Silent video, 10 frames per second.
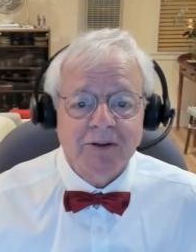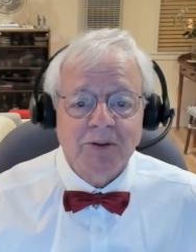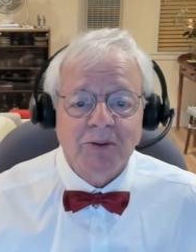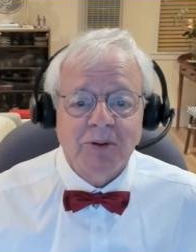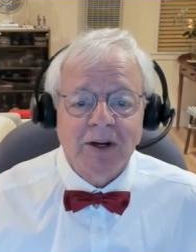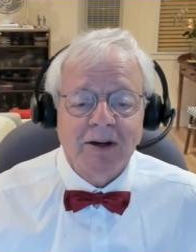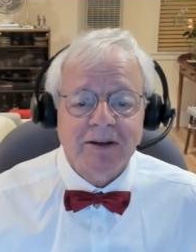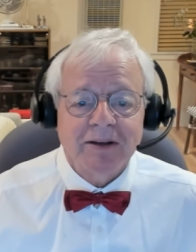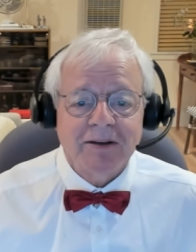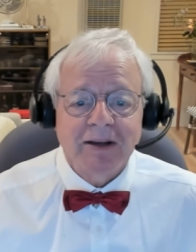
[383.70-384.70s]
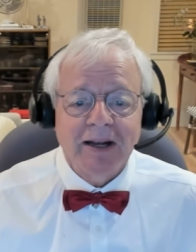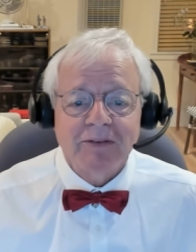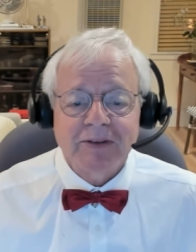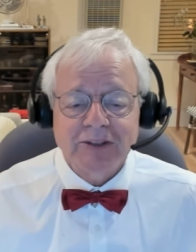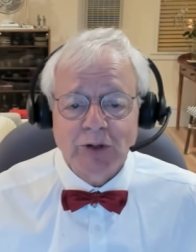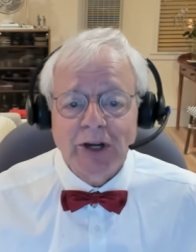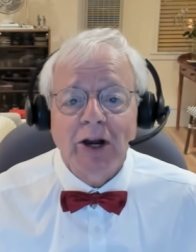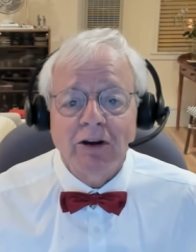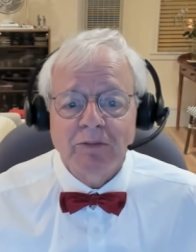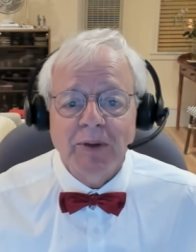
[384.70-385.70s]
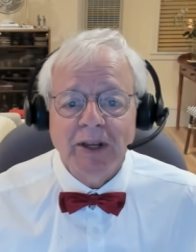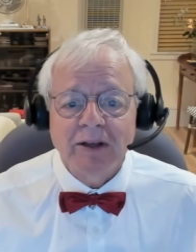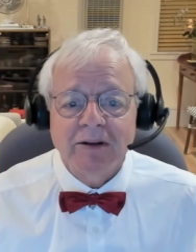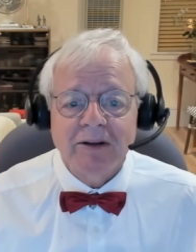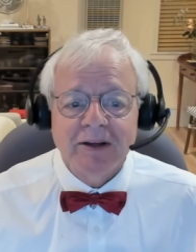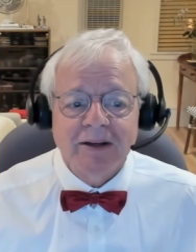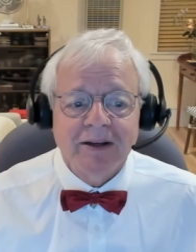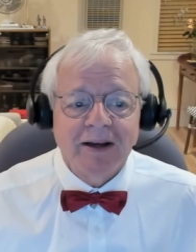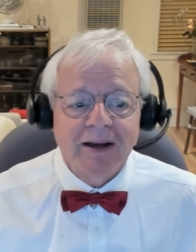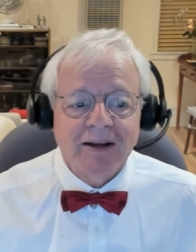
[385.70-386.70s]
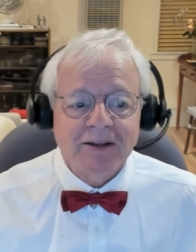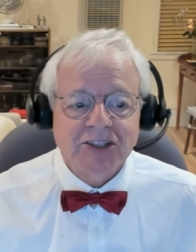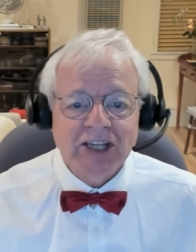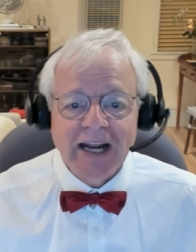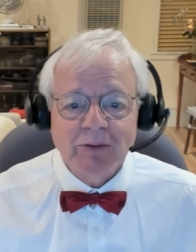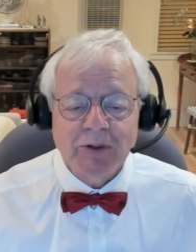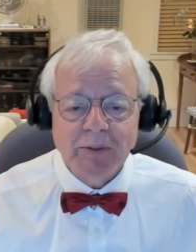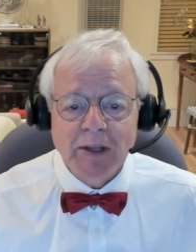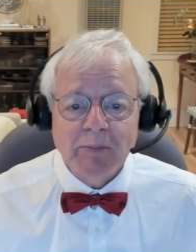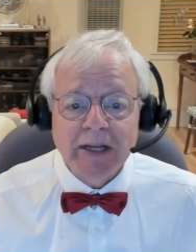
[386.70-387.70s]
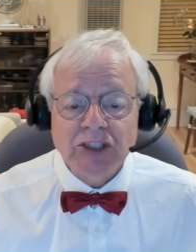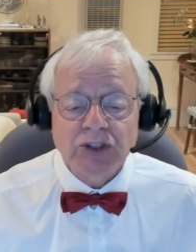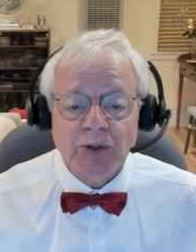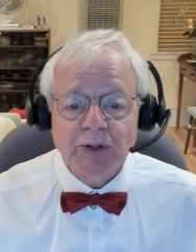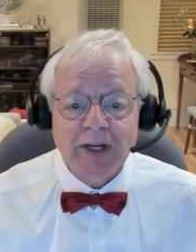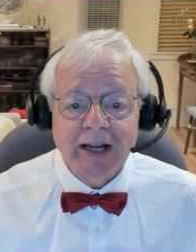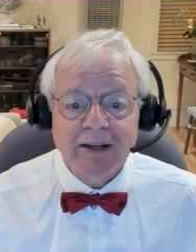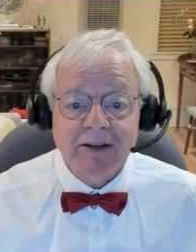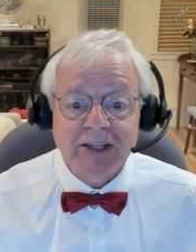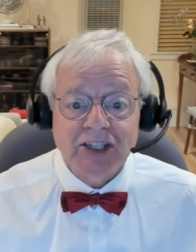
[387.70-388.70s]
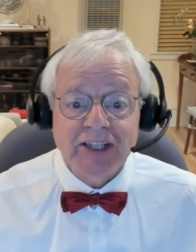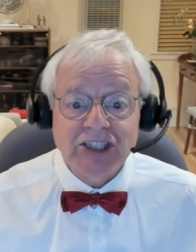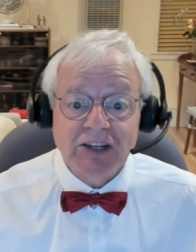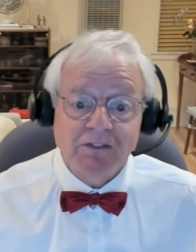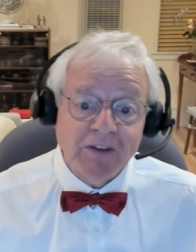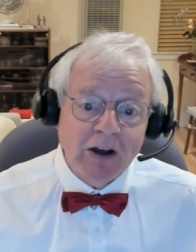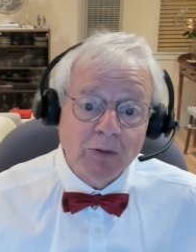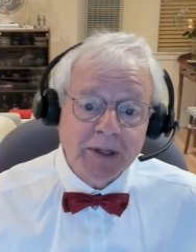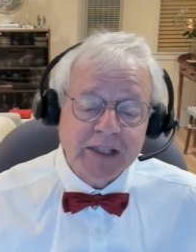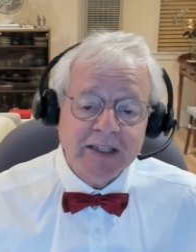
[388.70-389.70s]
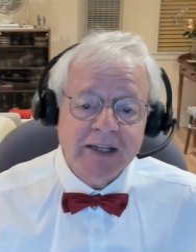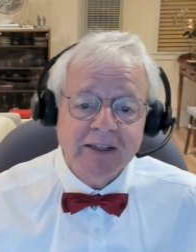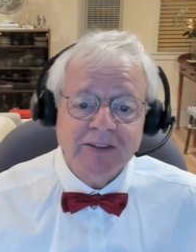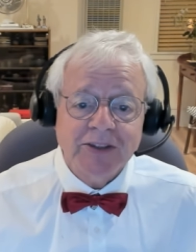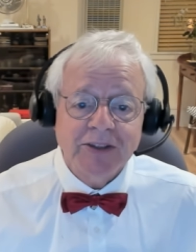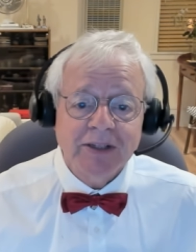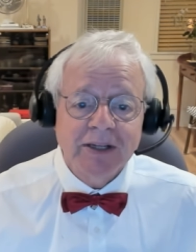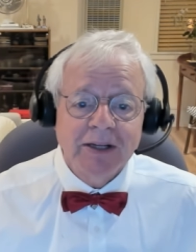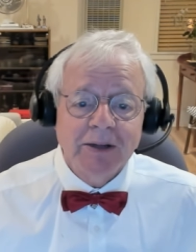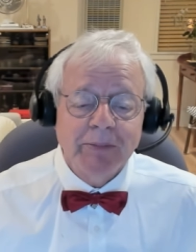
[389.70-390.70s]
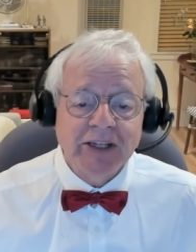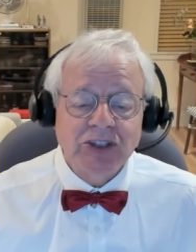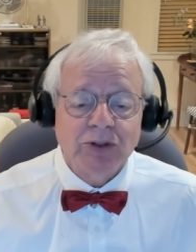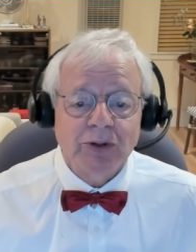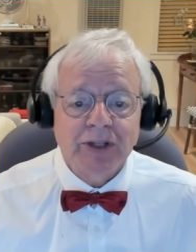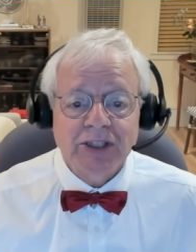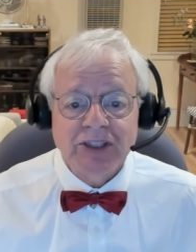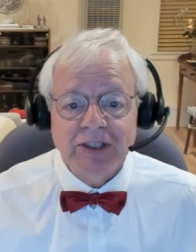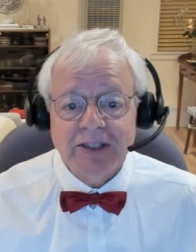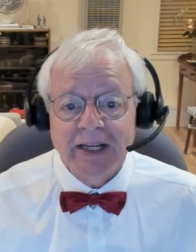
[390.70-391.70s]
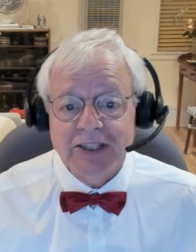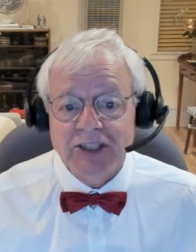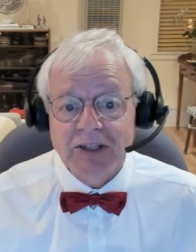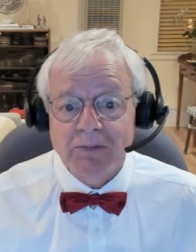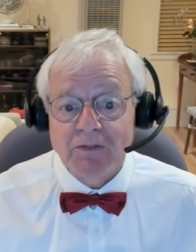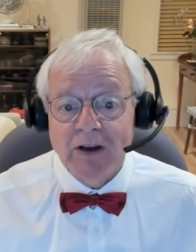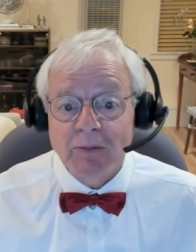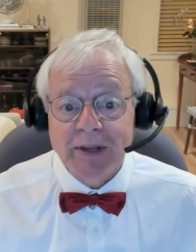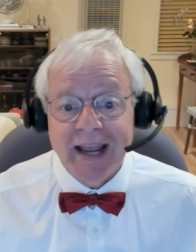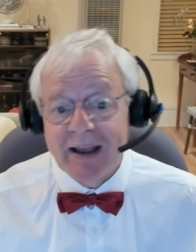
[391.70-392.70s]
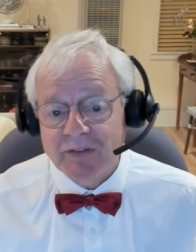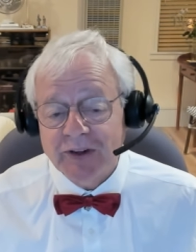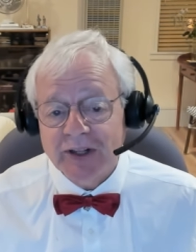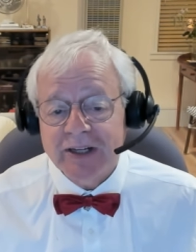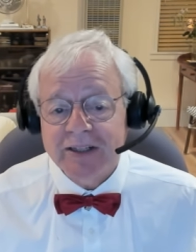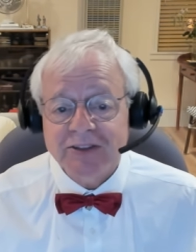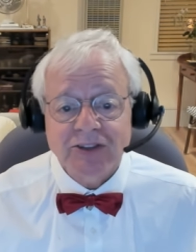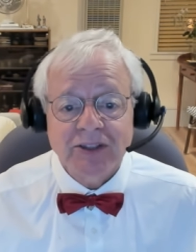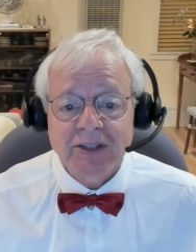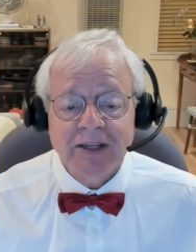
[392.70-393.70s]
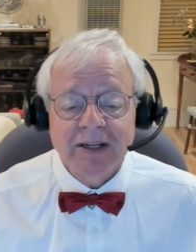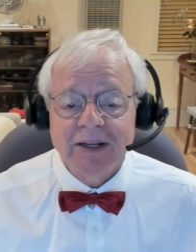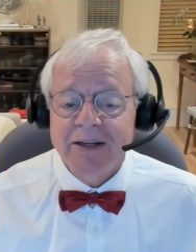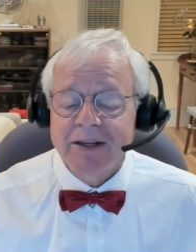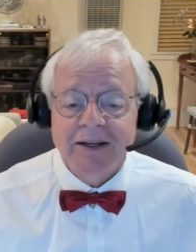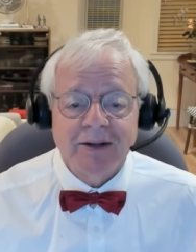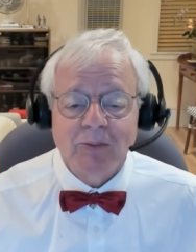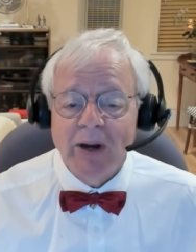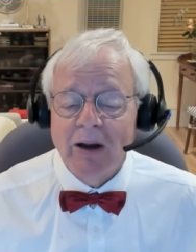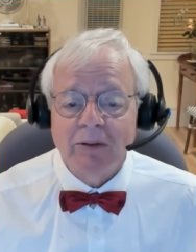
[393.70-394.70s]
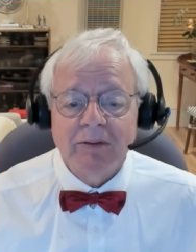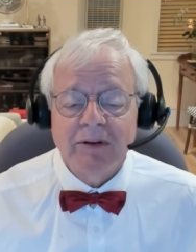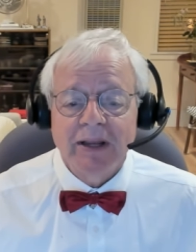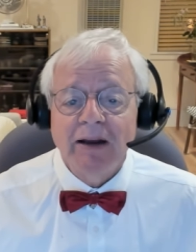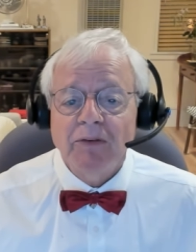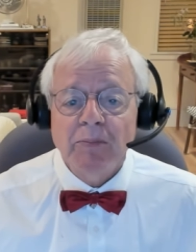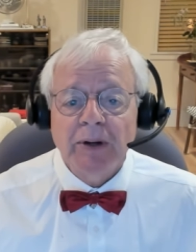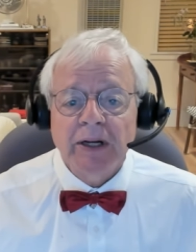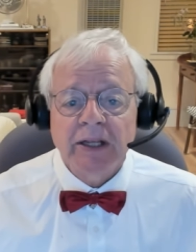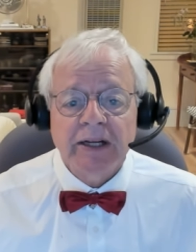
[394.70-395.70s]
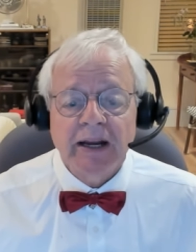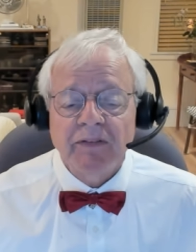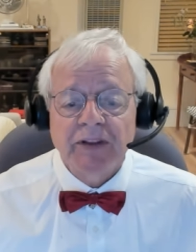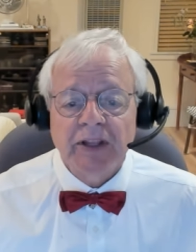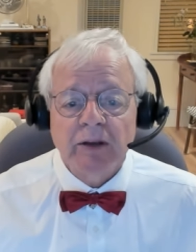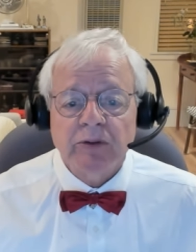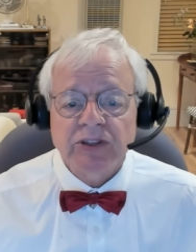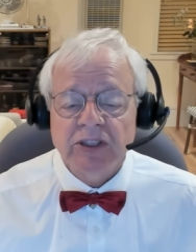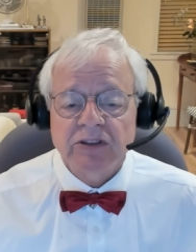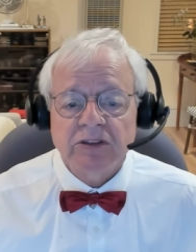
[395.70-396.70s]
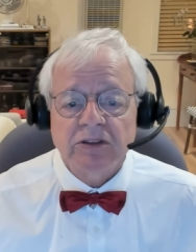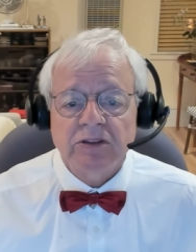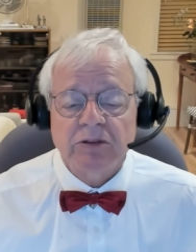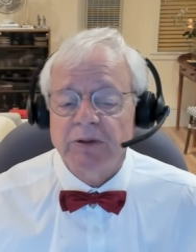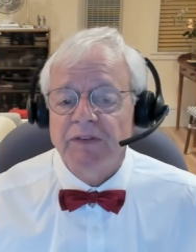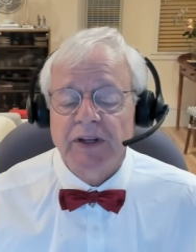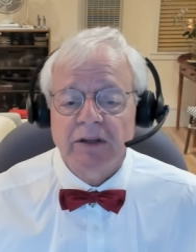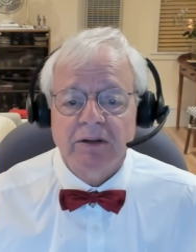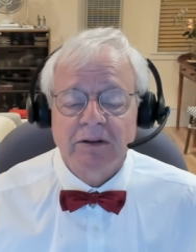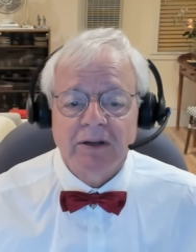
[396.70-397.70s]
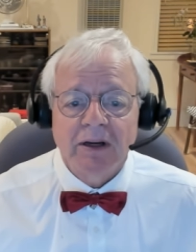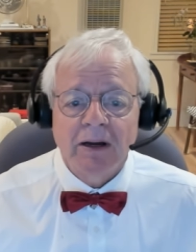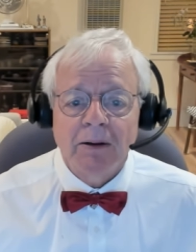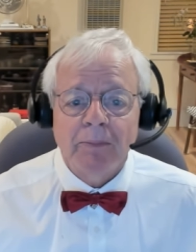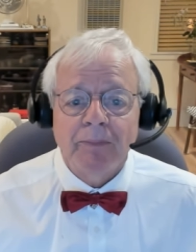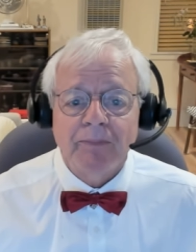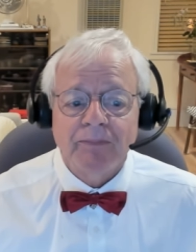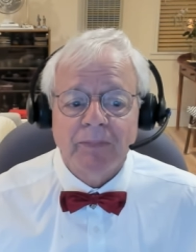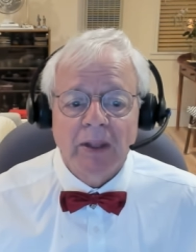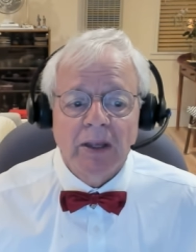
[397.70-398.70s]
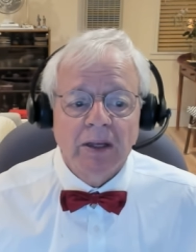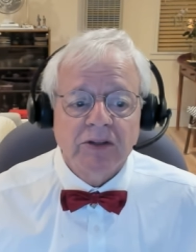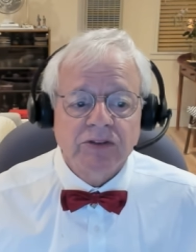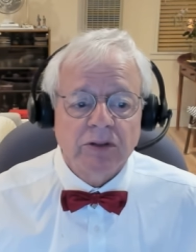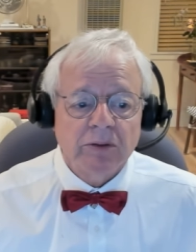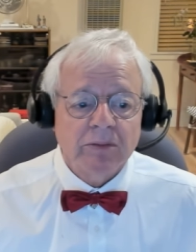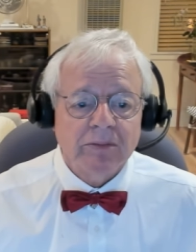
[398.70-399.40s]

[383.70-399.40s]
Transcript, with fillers: who uh, kind of took care of me and uh, chatted with me, made sure that I, she found me at the concert, made sure that she, that she found me after the concert. Wow. Everybody and everything was just terrific. Um, so